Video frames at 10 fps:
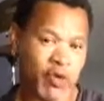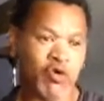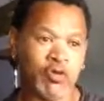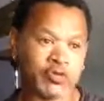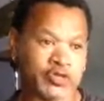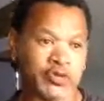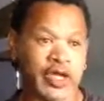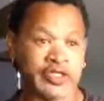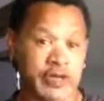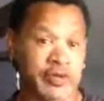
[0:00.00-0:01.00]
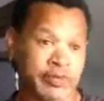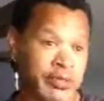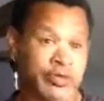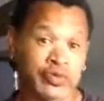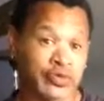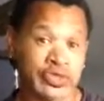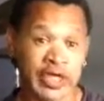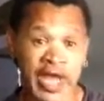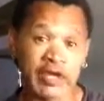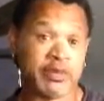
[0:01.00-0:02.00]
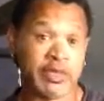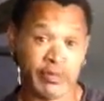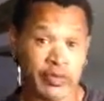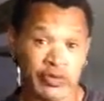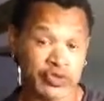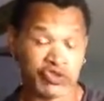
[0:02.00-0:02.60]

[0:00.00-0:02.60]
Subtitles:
poem to except it blues. It had to be a blues.